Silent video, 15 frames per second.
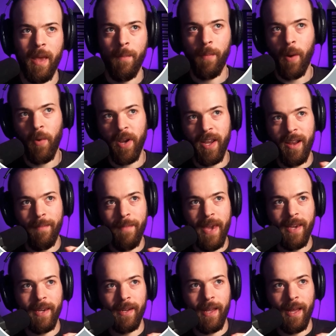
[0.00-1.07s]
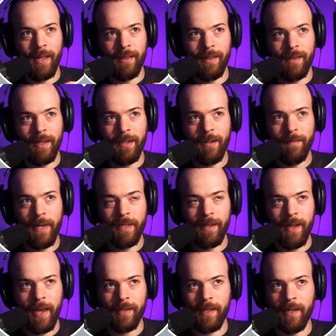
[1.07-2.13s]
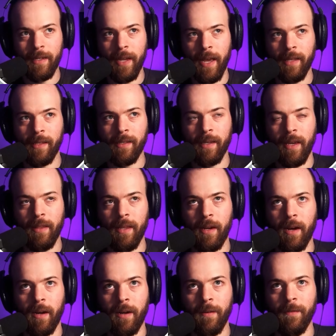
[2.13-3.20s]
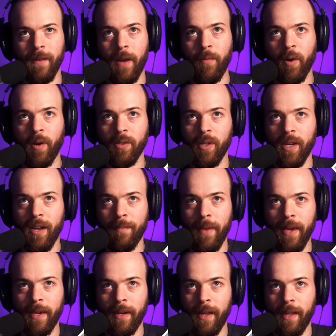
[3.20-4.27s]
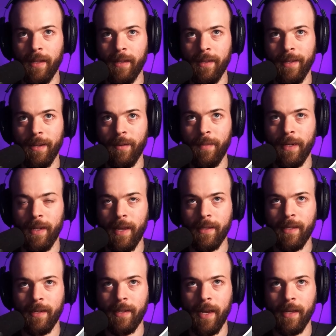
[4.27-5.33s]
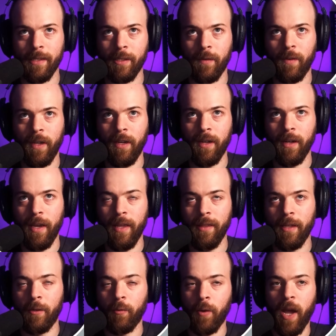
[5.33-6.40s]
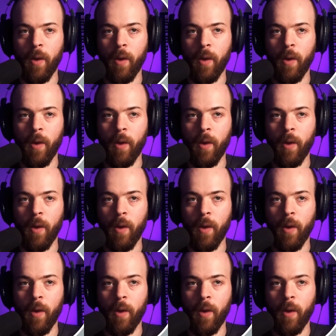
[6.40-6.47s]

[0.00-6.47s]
but we're gonna make it a little bit less intense in the curve, and we're also gonna make it a little bit less intense over here in the dry